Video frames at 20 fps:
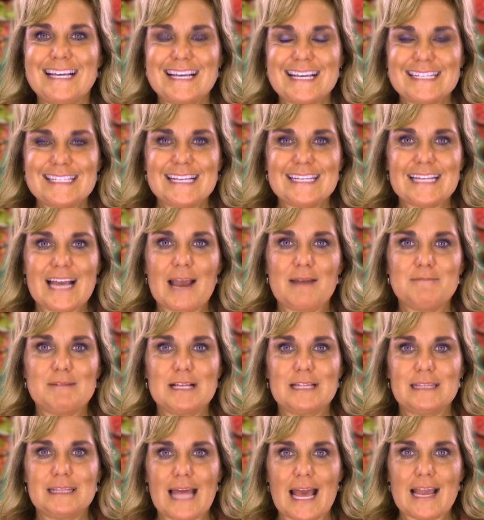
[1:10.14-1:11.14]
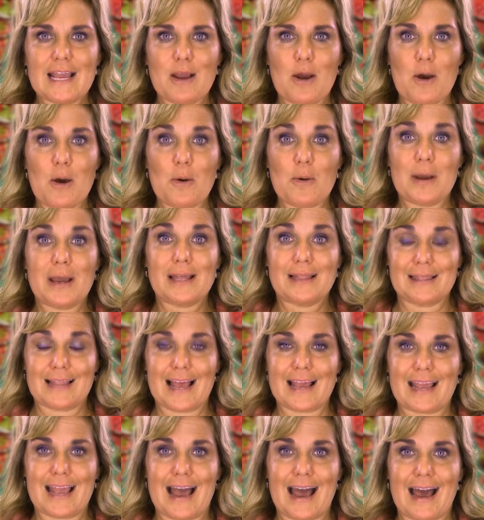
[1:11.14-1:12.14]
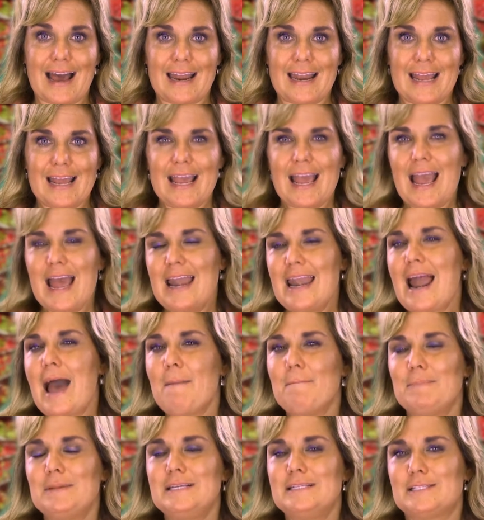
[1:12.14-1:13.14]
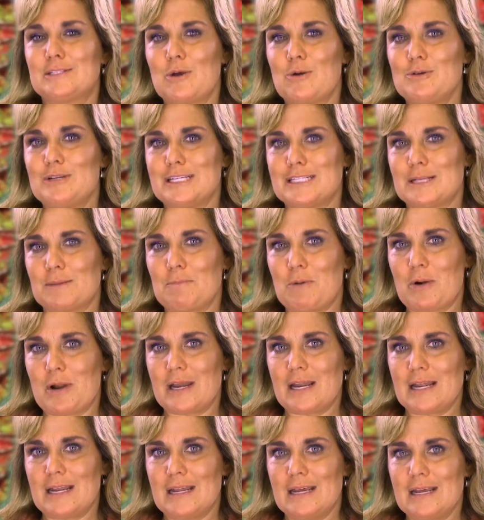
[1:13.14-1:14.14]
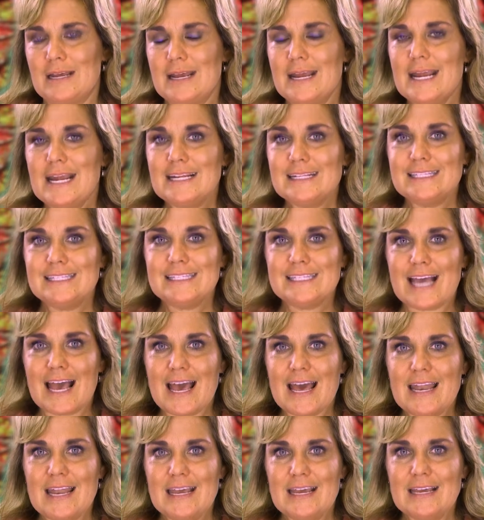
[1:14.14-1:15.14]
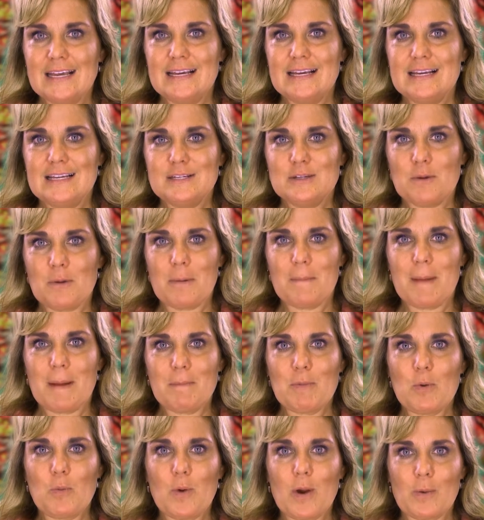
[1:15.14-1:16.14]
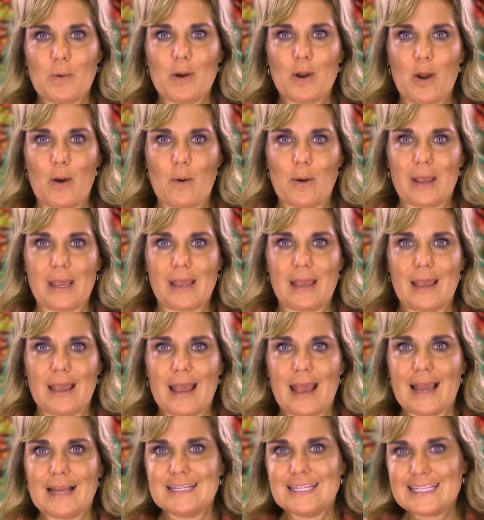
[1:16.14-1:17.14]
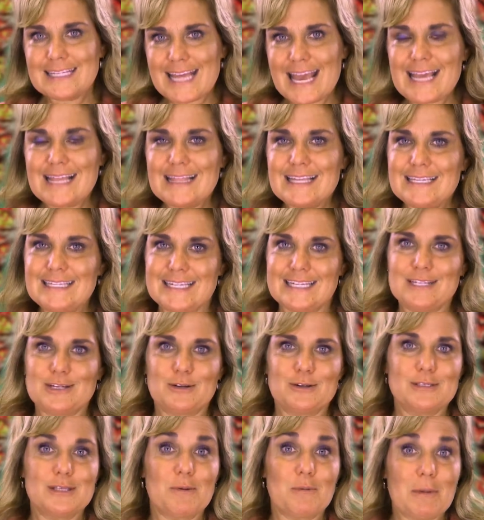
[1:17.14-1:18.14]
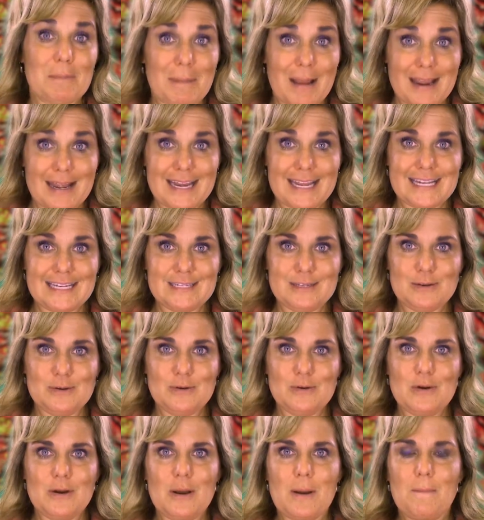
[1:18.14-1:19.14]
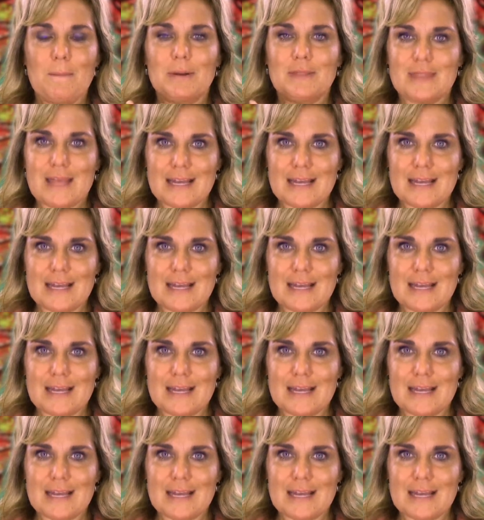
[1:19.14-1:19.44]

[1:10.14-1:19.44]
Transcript: is it time to let go and let God and not be so disappointed? Instead, to remember where we're going and to take the detours that we might need to, but